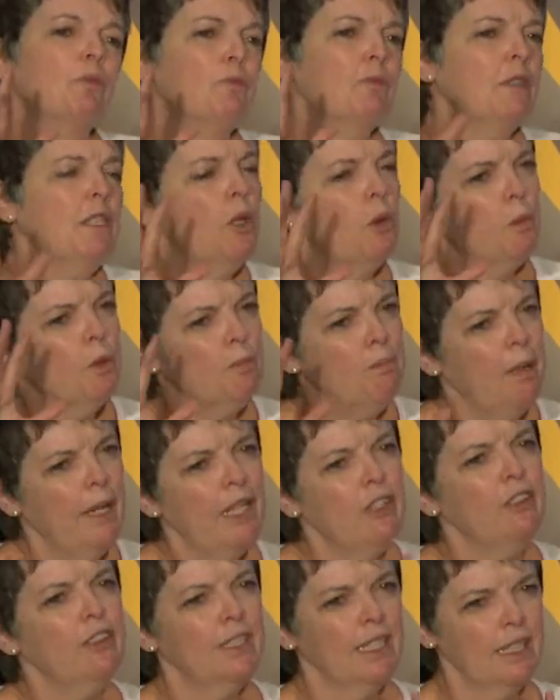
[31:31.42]
you know, were
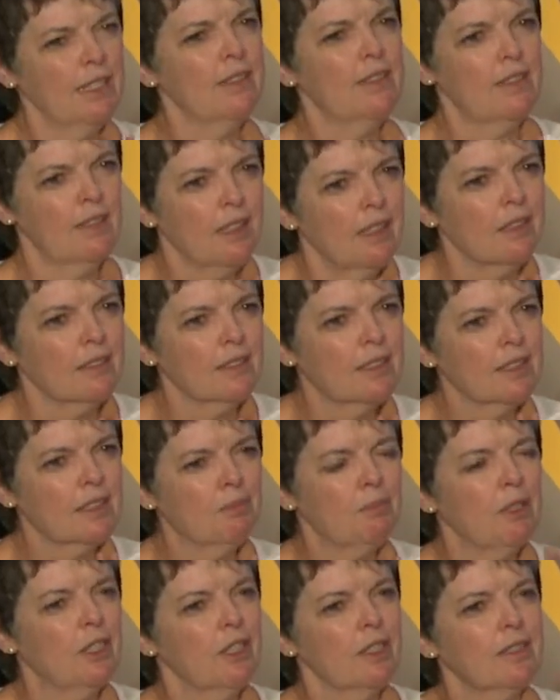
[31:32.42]
better than adults
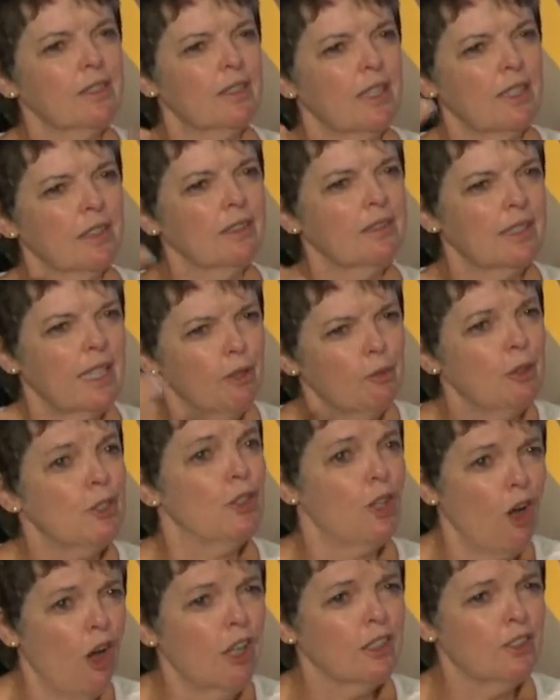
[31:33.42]
because they, they would
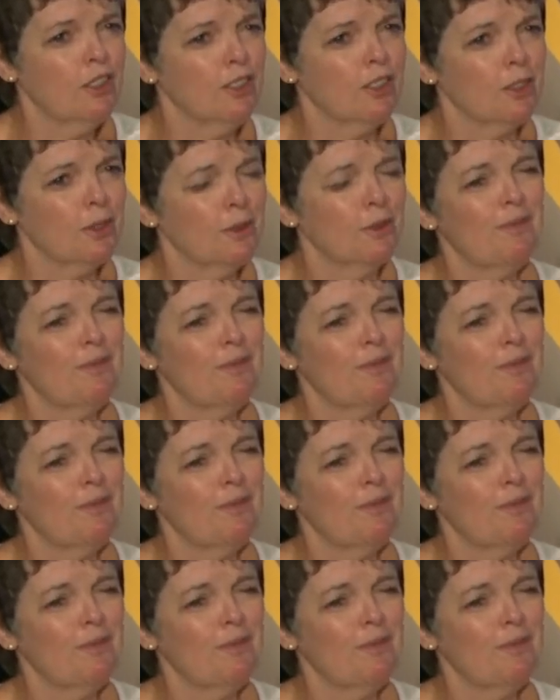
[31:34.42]
talk to you